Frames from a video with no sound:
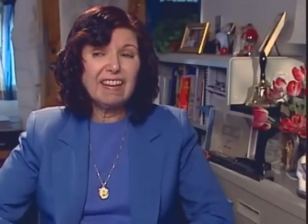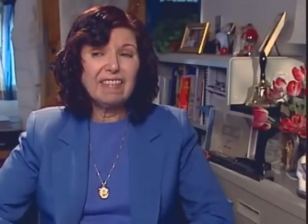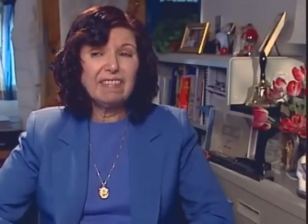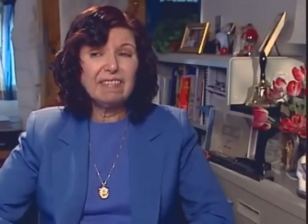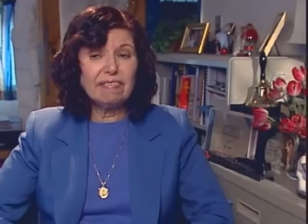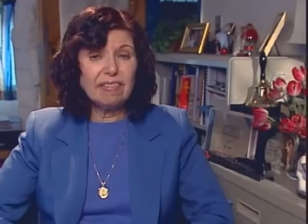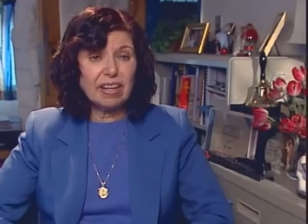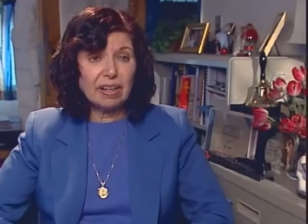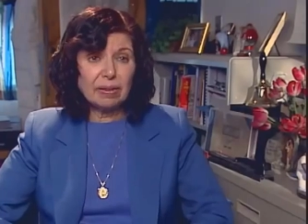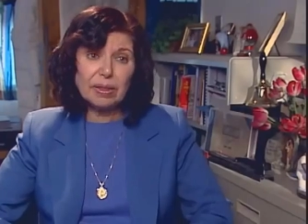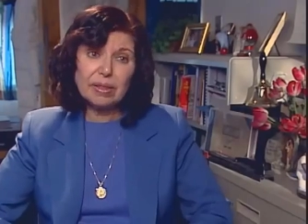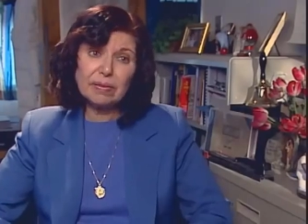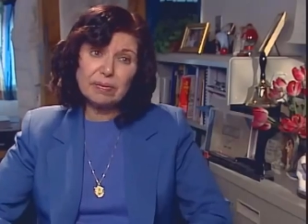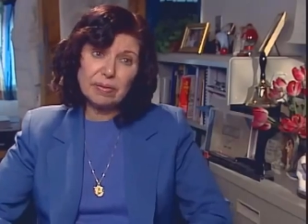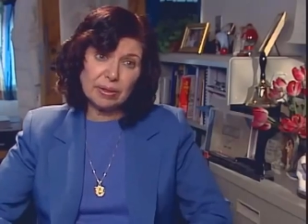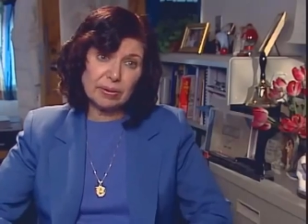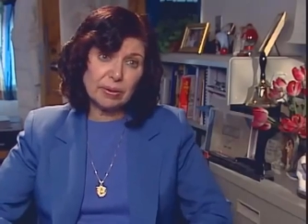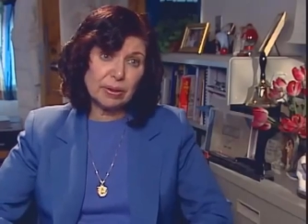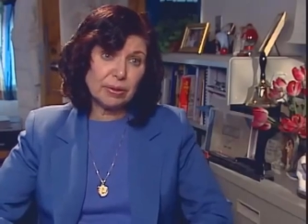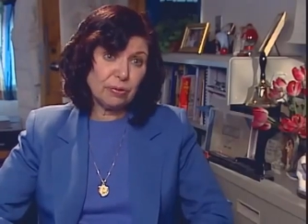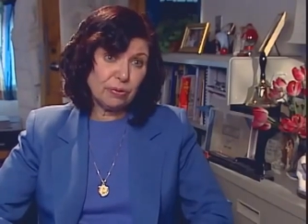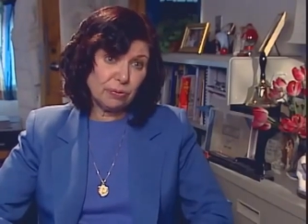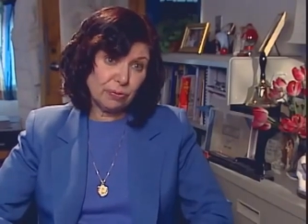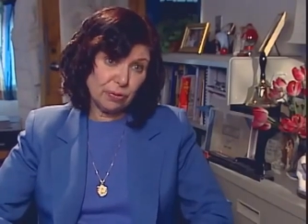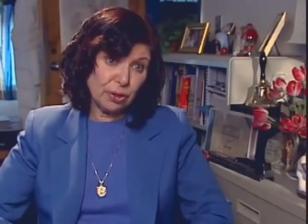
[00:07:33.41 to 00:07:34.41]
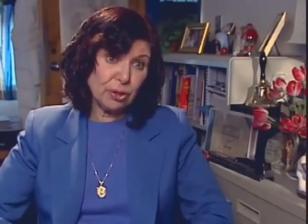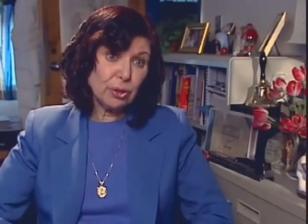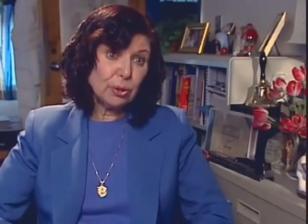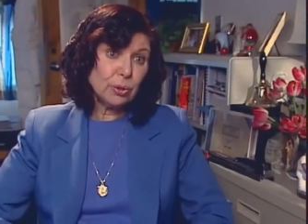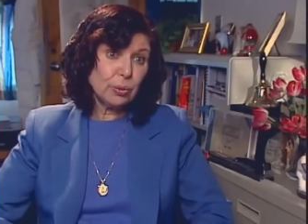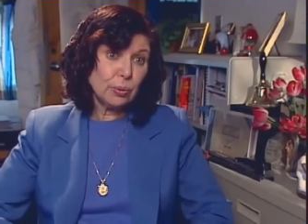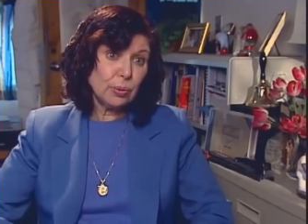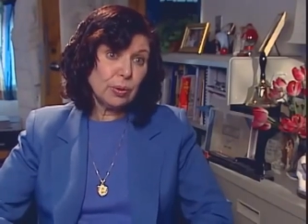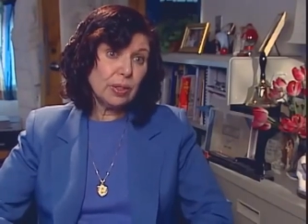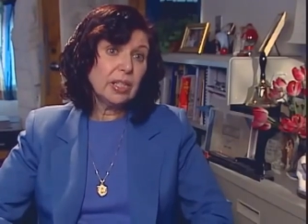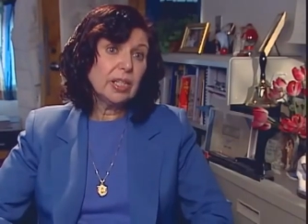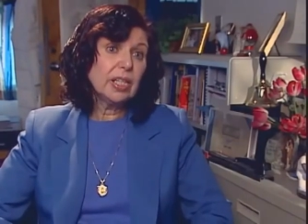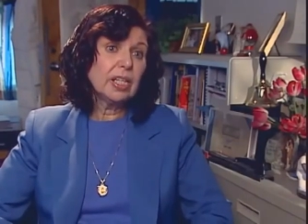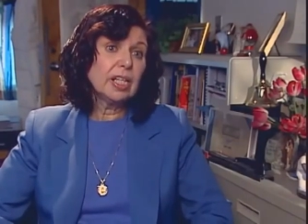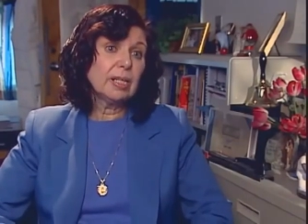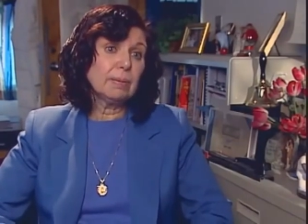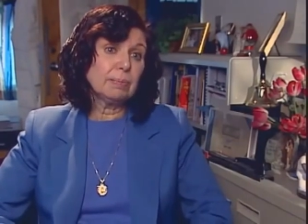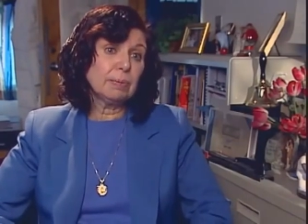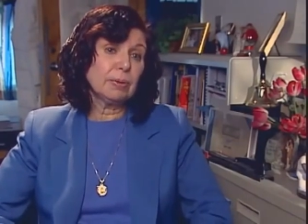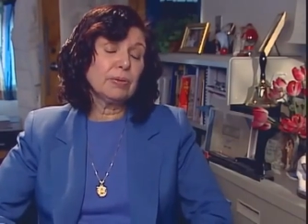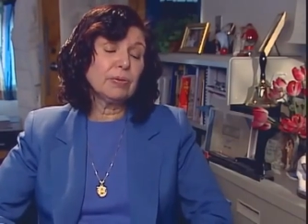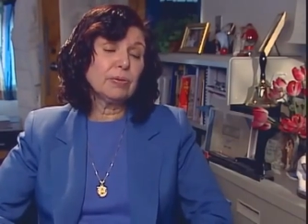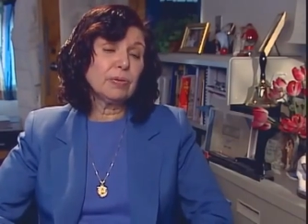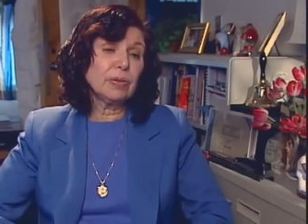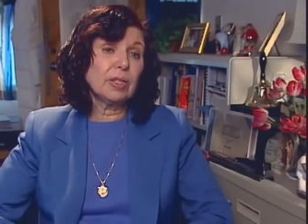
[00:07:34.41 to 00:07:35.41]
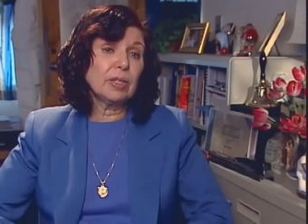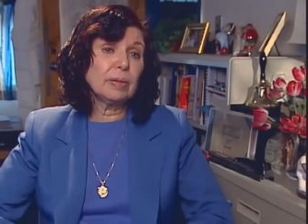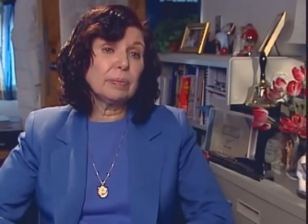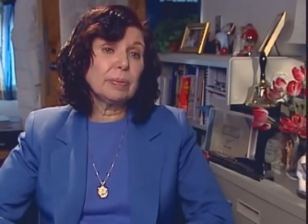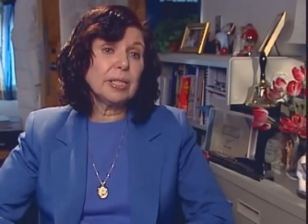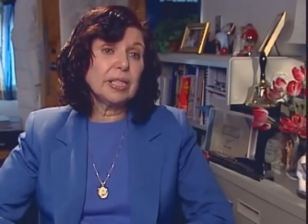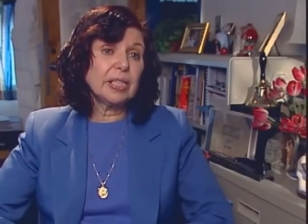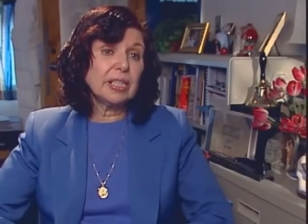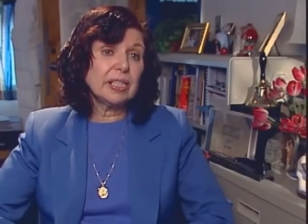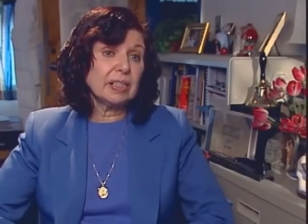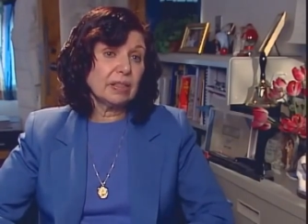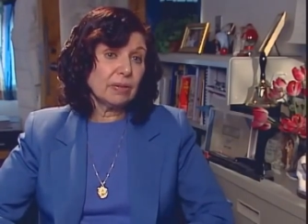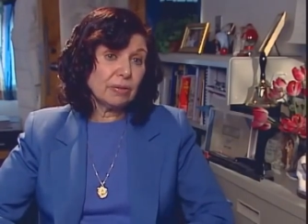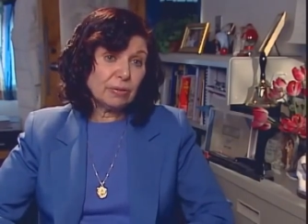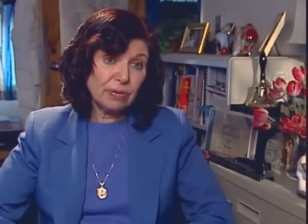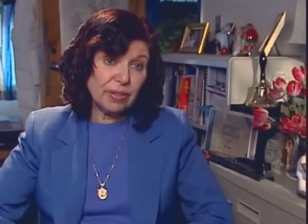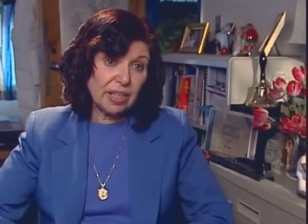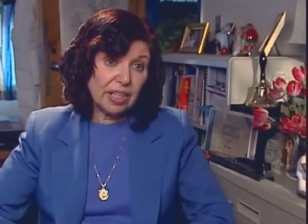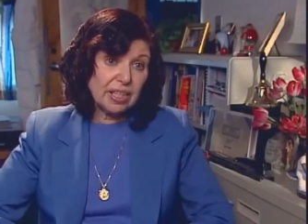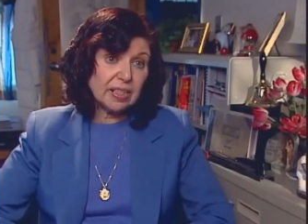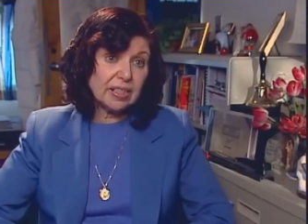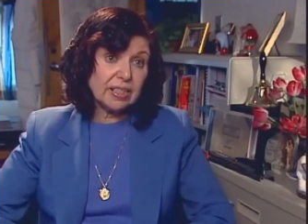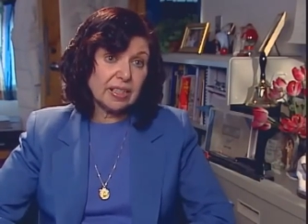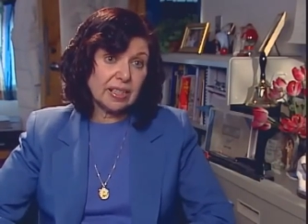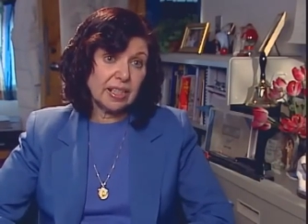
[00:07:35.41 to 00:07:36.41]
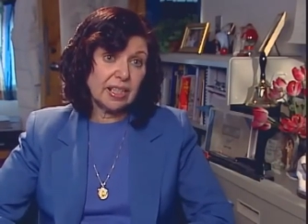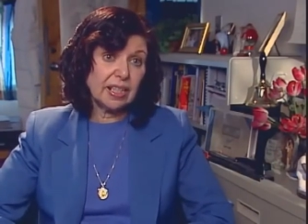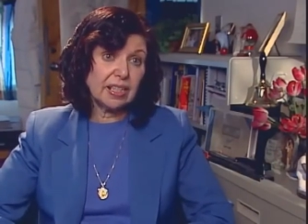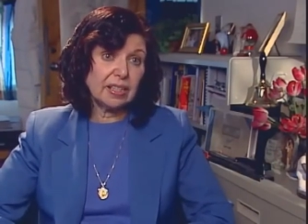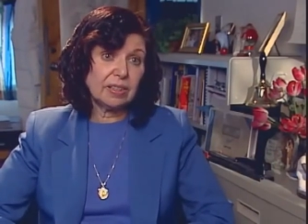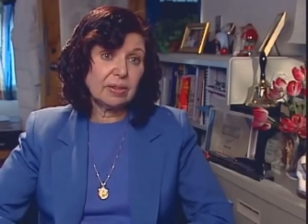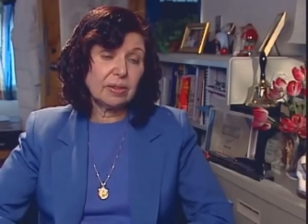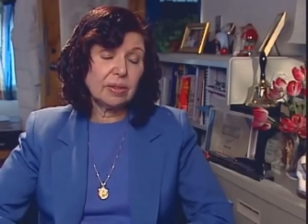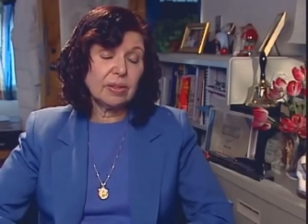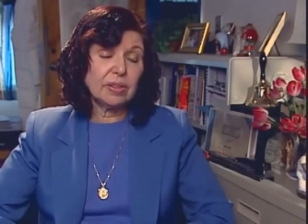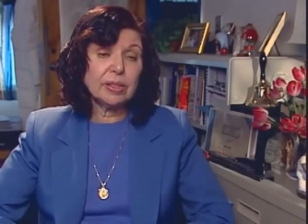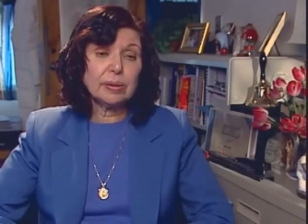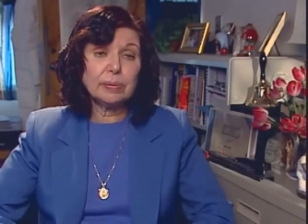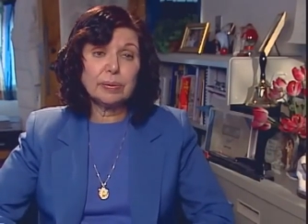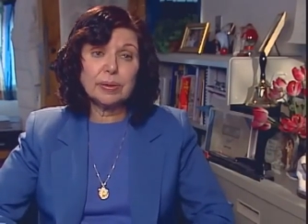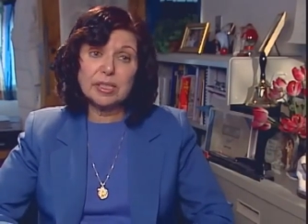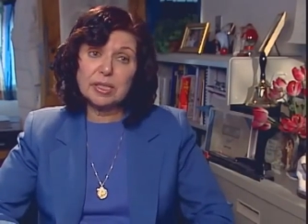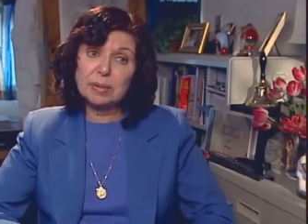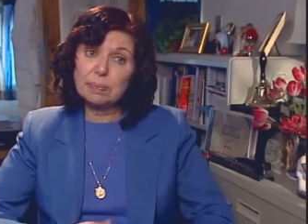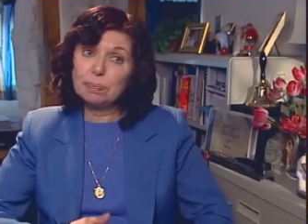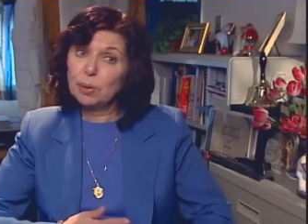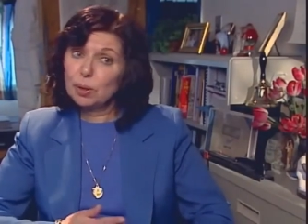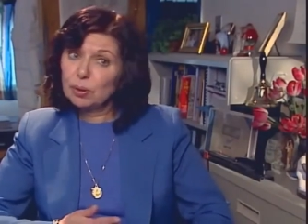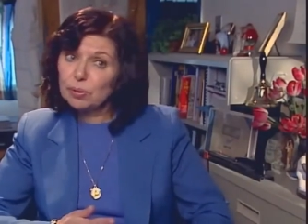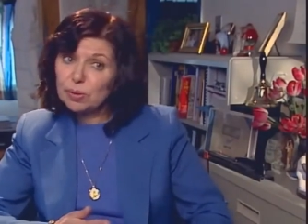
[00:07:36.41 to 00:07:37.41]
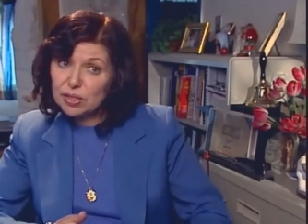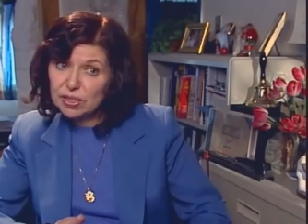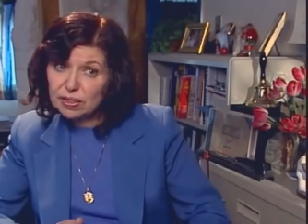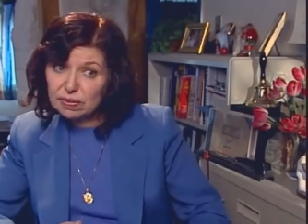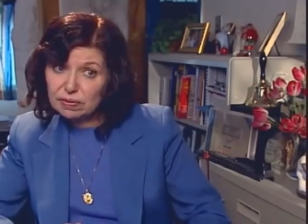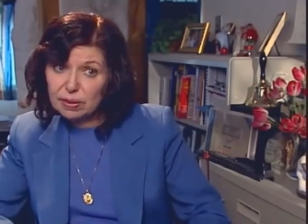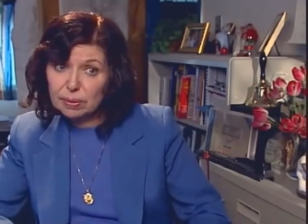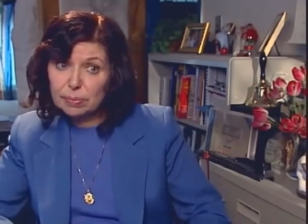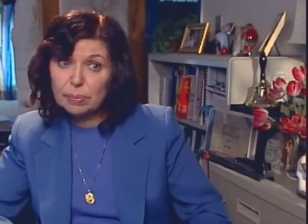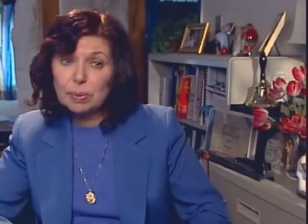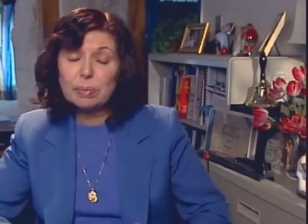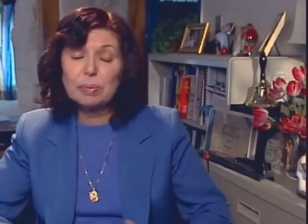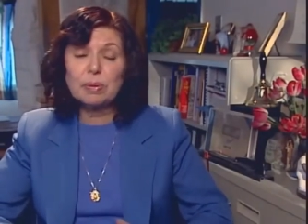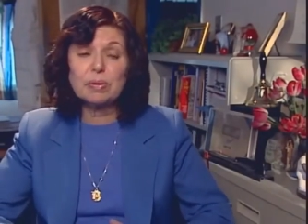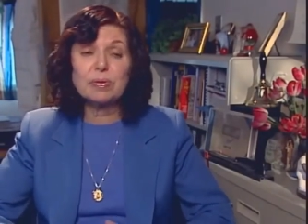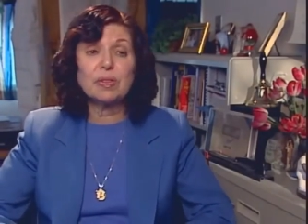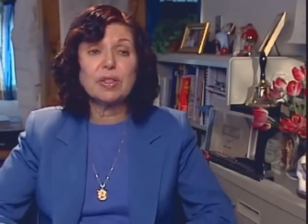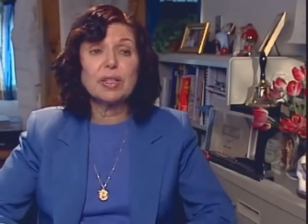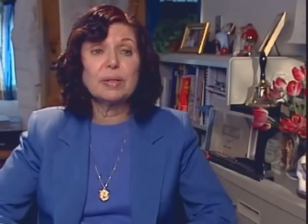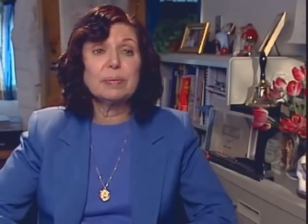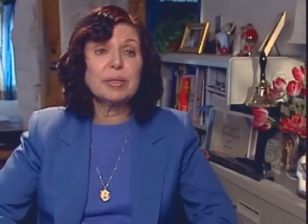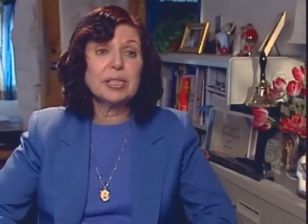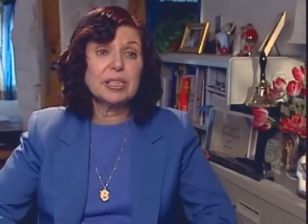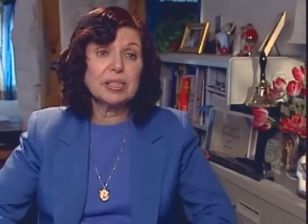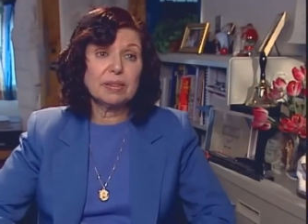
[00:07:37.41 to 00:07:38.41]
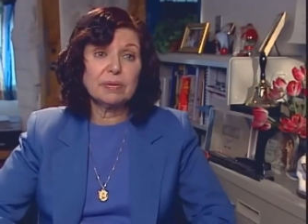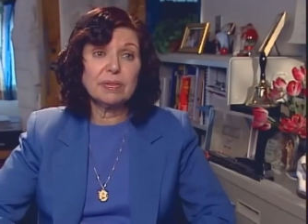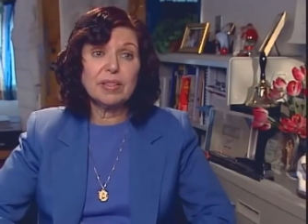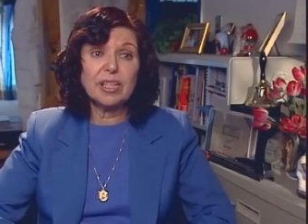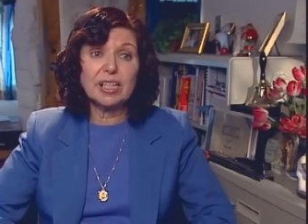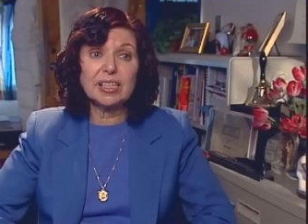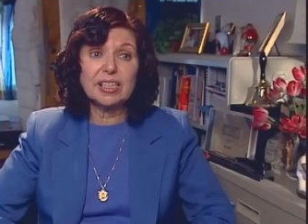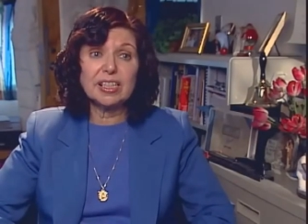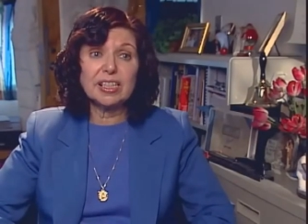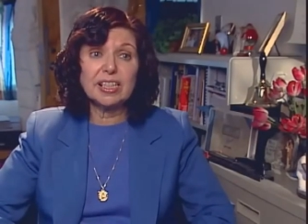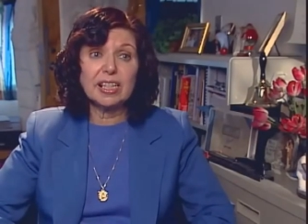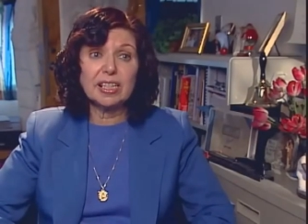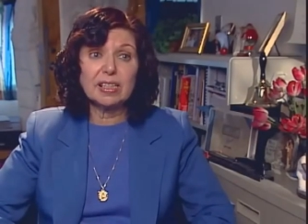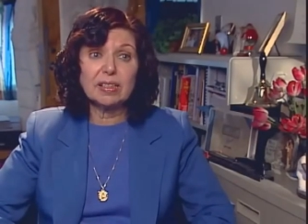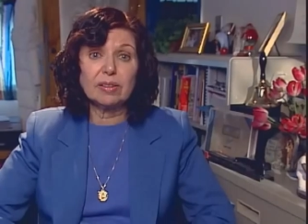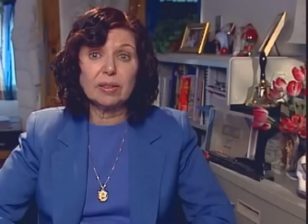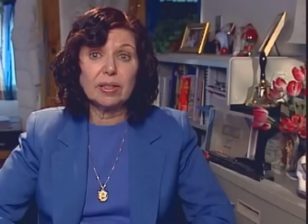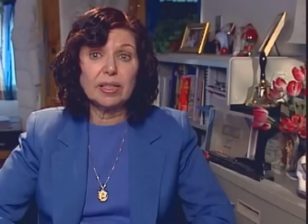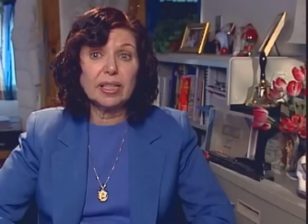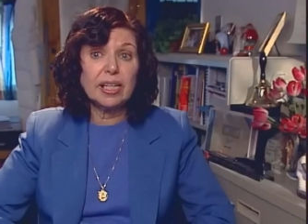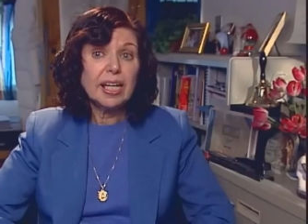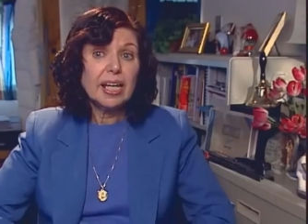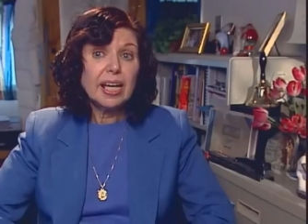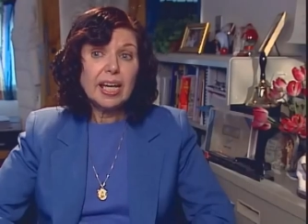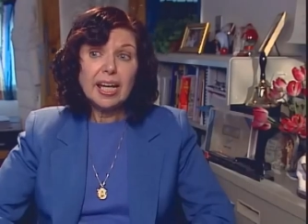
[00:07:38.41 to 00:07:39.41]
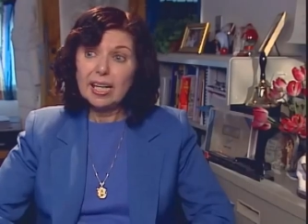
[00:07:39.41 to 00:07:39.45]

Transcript: Very, very few are performing in the failing category, whereas most of them were performing in the failing category.